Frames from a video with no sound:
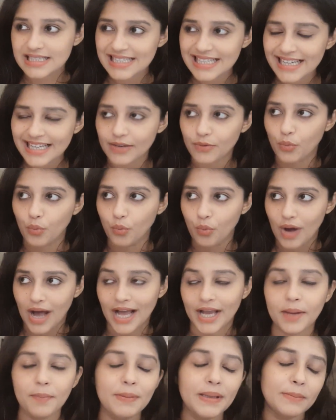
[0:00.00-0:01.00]
See,
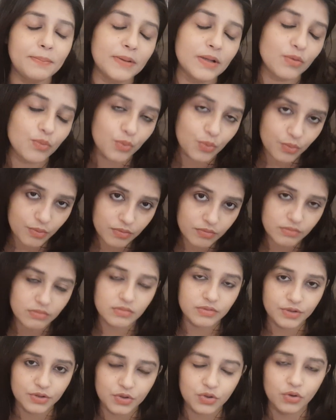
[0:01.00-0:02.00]
why people
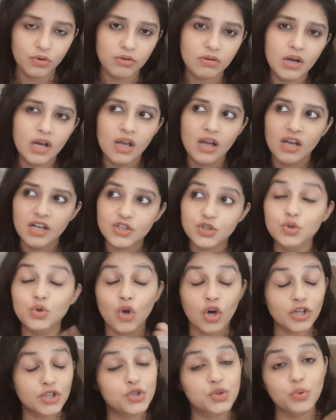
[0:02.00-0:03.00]
do
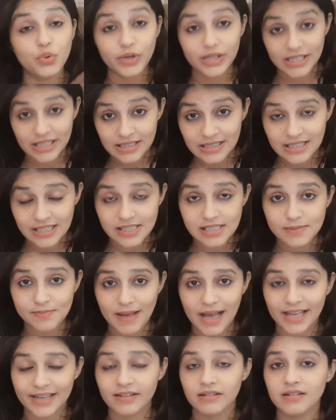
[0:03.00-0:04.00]
not do it in this
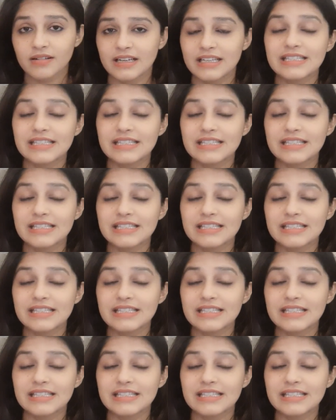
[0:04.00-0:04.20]
manner